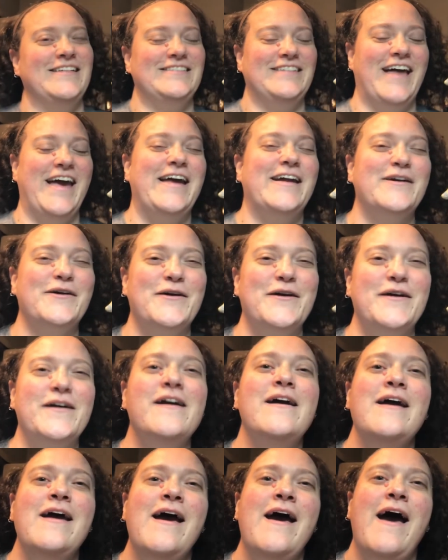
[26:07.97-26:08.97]
later
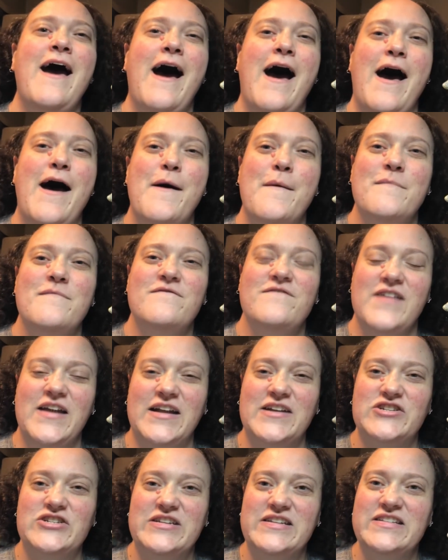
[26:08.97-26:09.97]

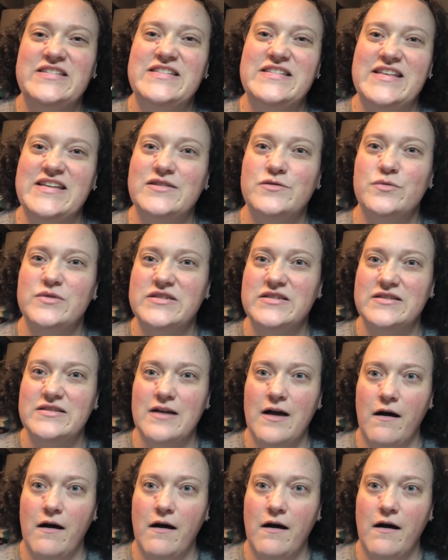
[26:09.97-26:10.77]
finishes. This was,